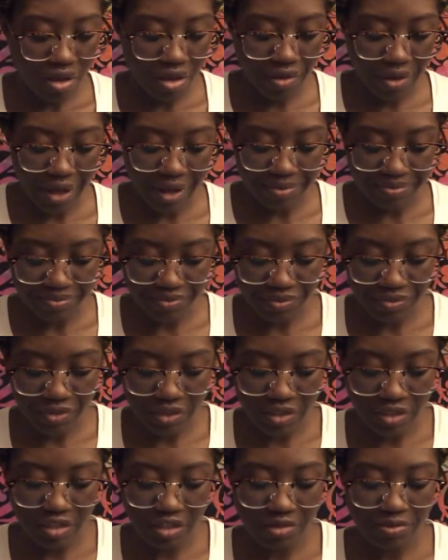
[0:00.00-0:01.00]
Okay,
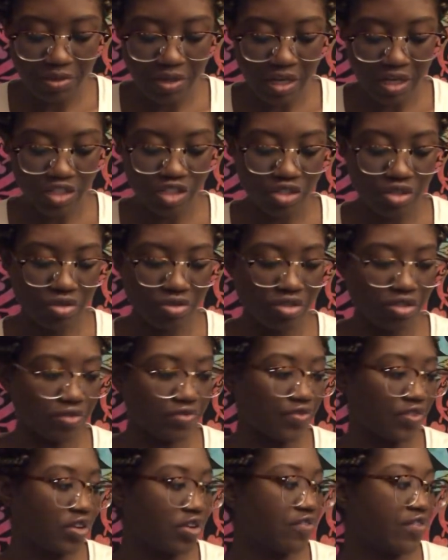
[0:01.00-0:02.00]
this is the book I chose
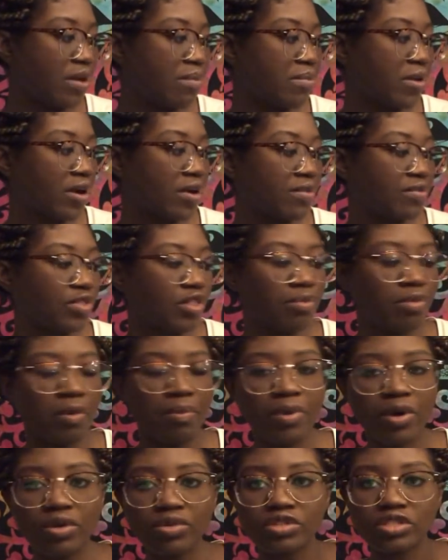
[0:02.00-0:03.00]
for November, The
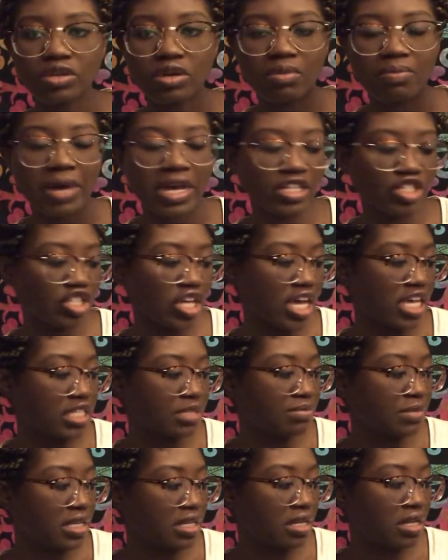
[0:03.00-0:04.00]
Proposal by
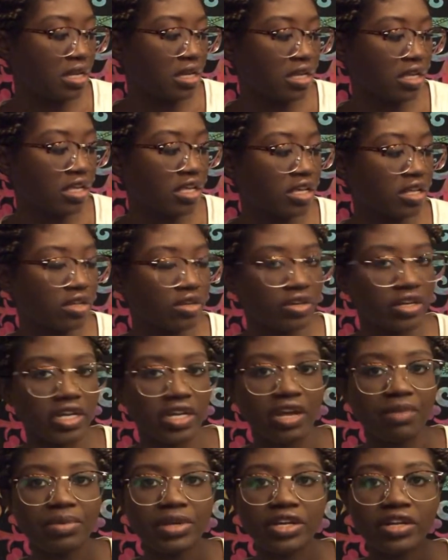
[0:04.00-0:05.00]
Jasmine
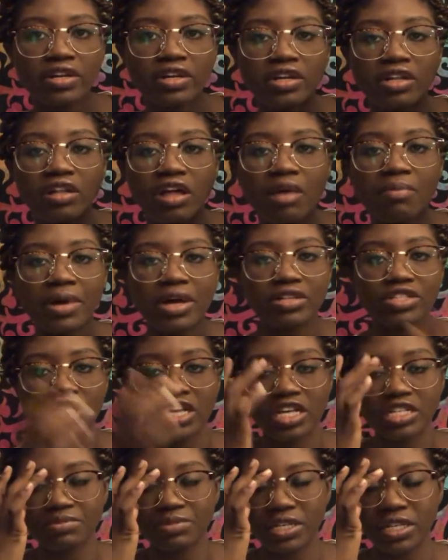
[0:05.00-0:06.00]
Guillory. I've been hearing a lot about
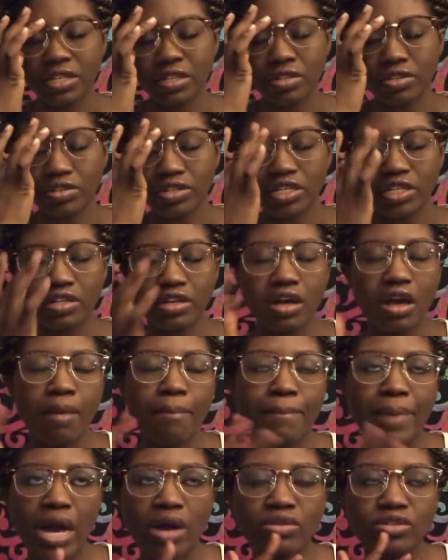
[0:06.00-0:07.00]
Jasmine Guillory,
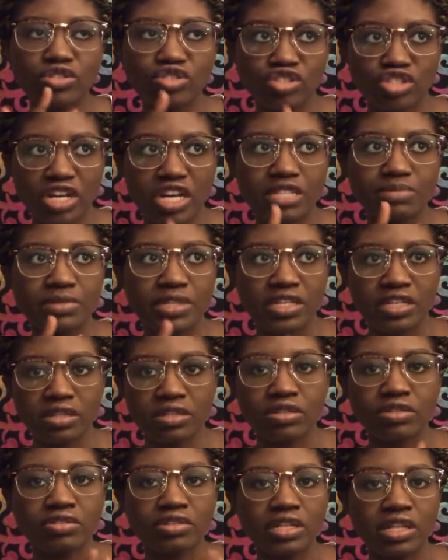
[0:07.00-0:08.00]
about Jasmine
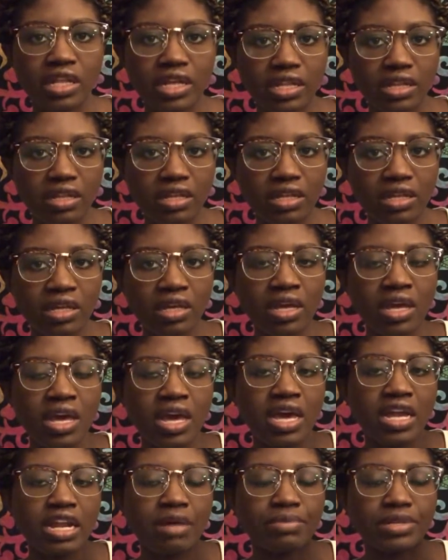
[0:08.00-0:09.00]
Guillory lately,
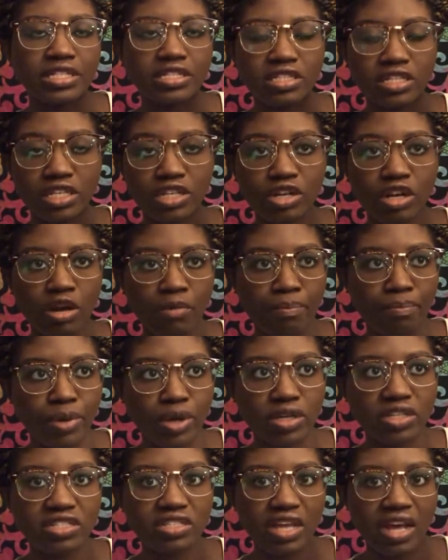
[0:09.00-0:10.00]
and I've been seeing her
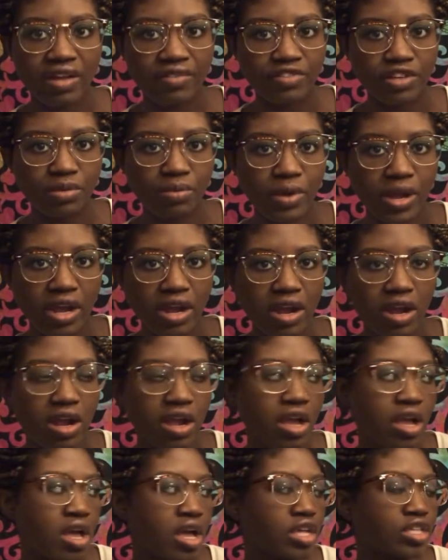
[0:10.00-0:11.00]
books everywhere.
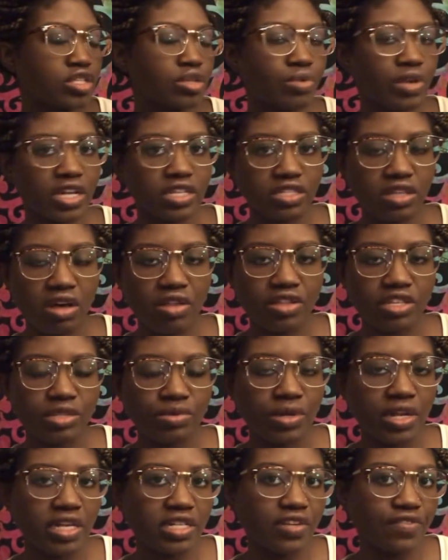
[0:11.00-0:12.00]
So when I saw
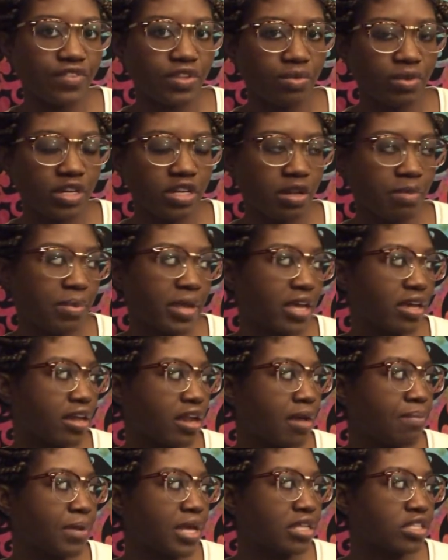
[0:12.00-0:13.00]
this one, I definitely wanted to pick
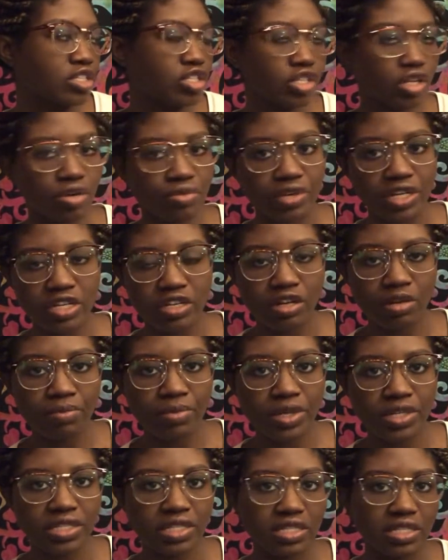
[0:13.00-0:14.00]
it up and start reading her
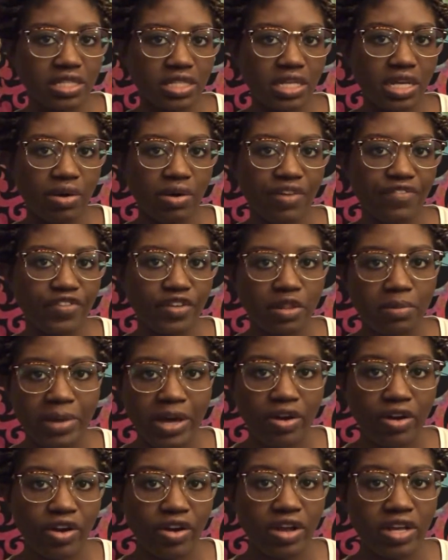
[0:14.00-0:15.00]
books and see how I feel
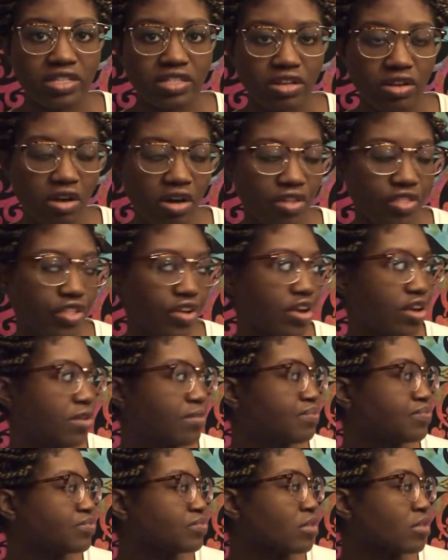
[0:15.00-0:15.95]
about her as an author.